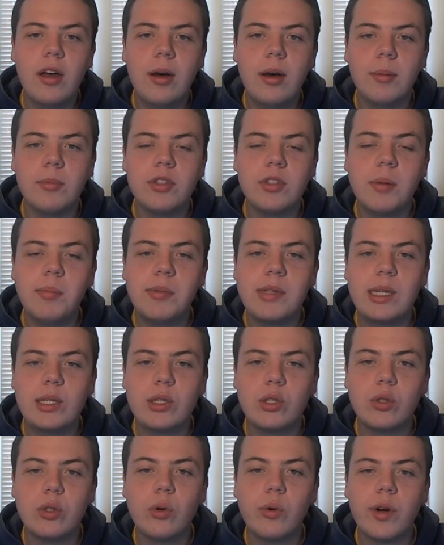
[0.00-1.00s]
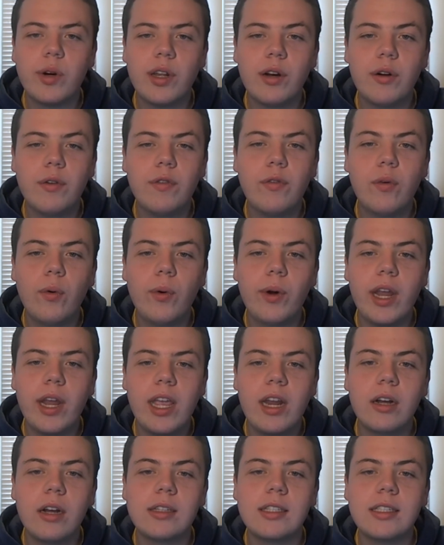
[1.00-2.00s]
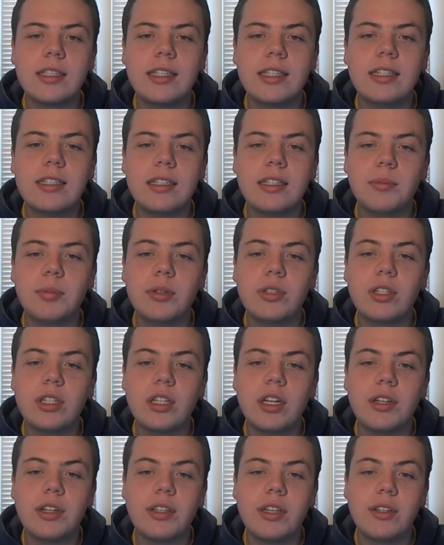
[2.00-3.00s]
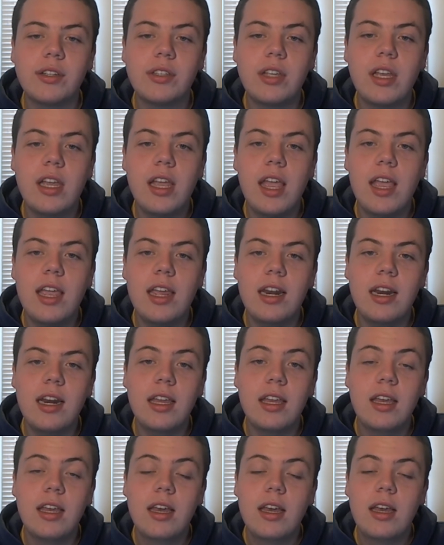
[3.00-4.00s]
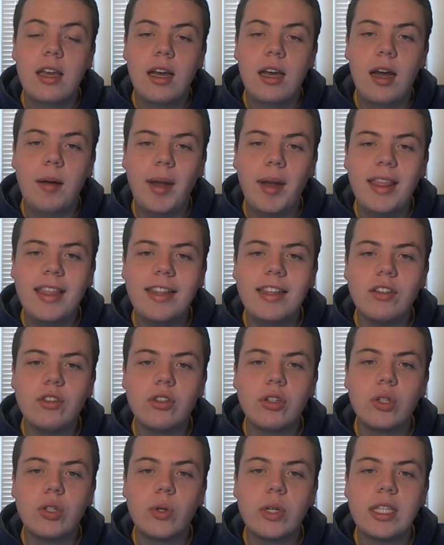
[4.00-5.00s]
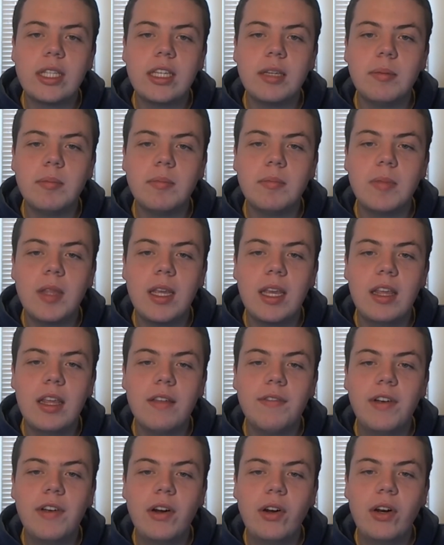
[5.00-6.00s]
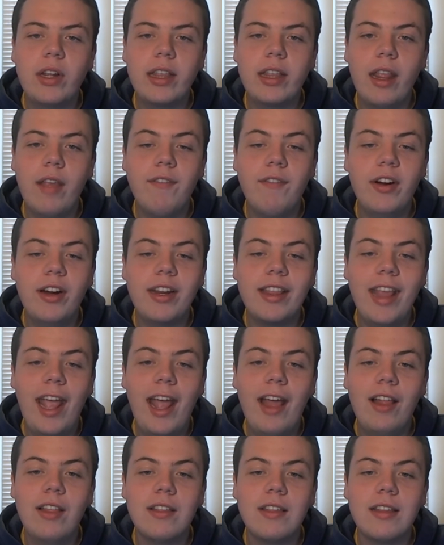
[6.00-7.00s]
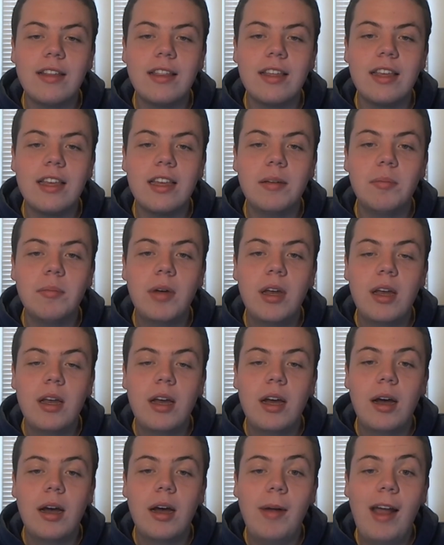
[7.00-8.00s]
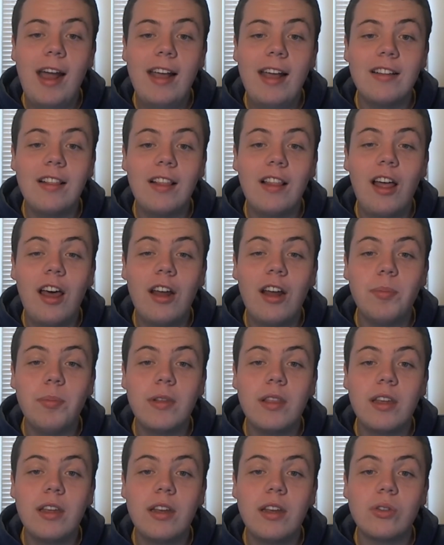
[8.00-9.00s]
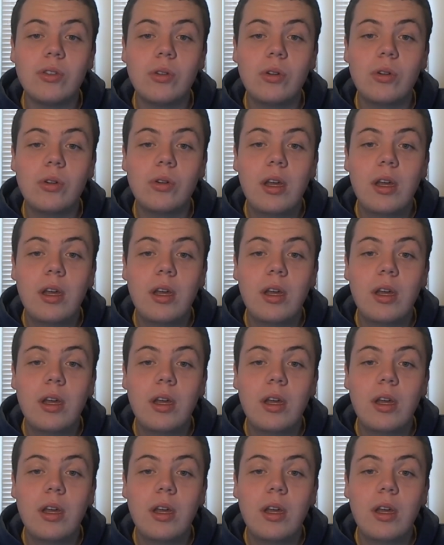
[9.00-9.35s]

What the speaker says: some of this scoring, you know, 4-8 on the season compared to Youngstown State, 8-8. I think this Detroit team is a very talented team, has a lot of potential.